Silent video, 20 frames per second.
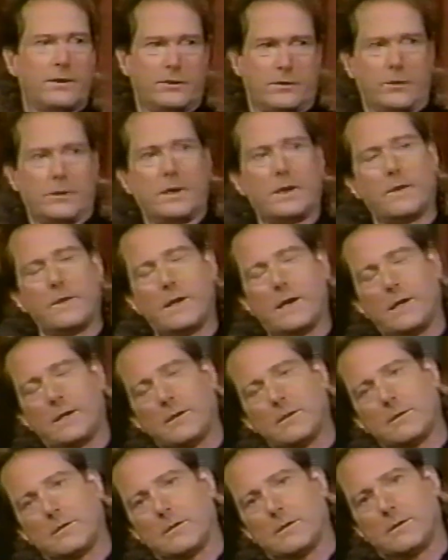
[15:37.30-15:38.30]
the story on that
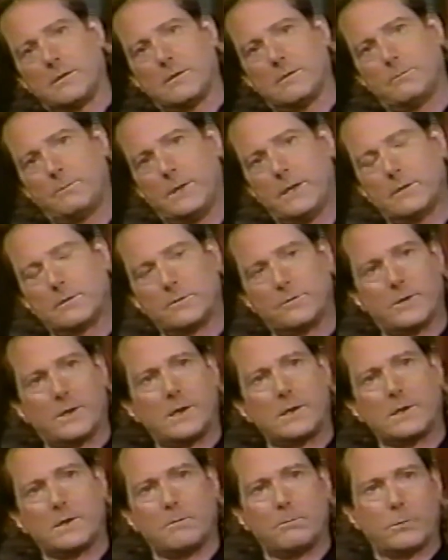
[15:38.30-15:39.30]
is that Peter
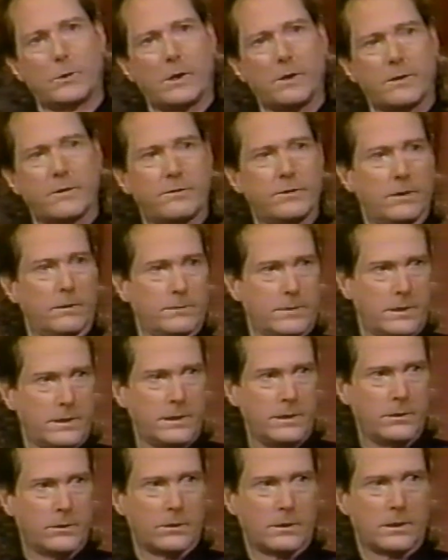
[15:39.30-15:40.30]
Fonda brought the film to
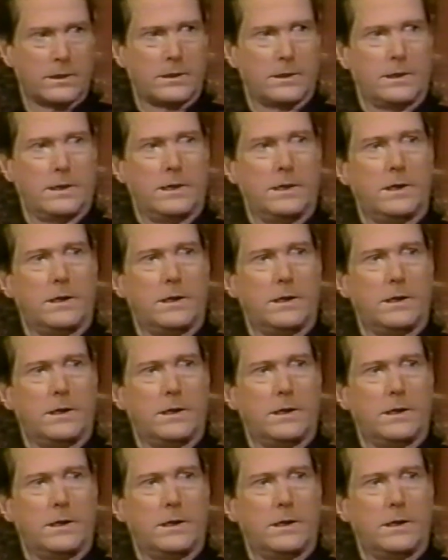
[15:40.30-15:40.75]
New York